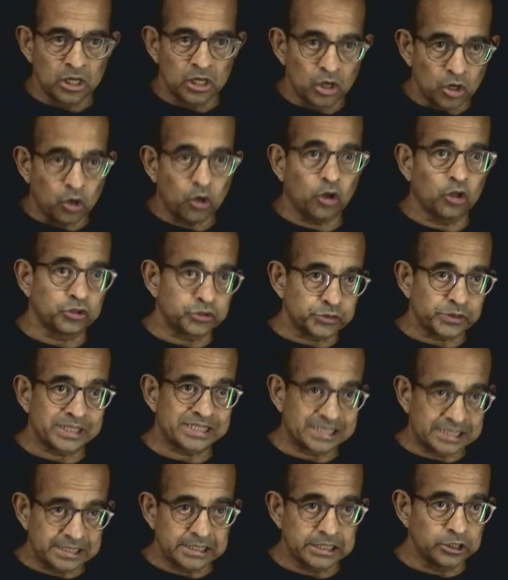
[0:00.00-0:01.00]
also has
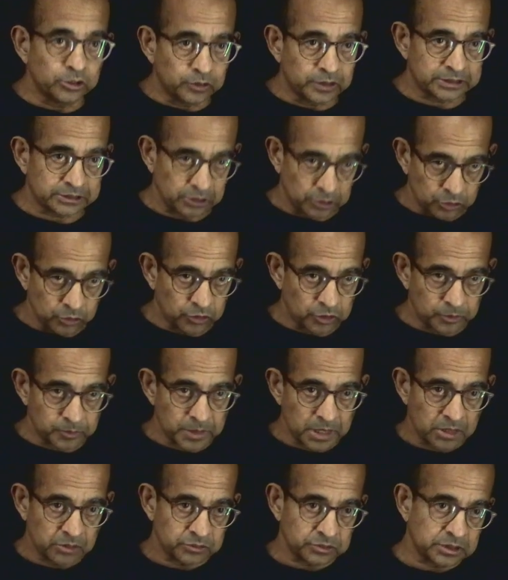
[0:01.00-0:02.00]
0 as a lower
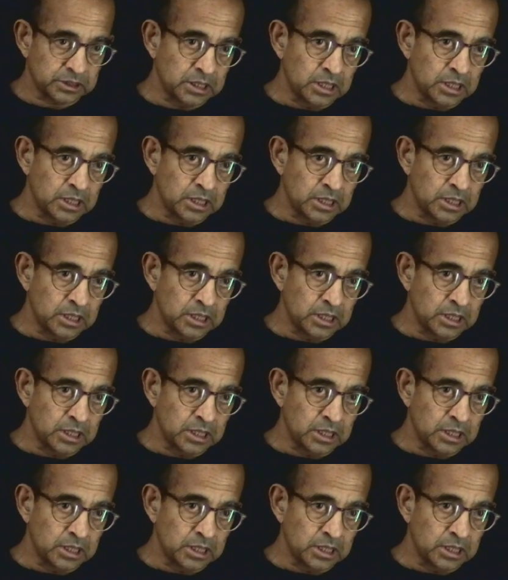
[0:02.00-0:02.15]
bound.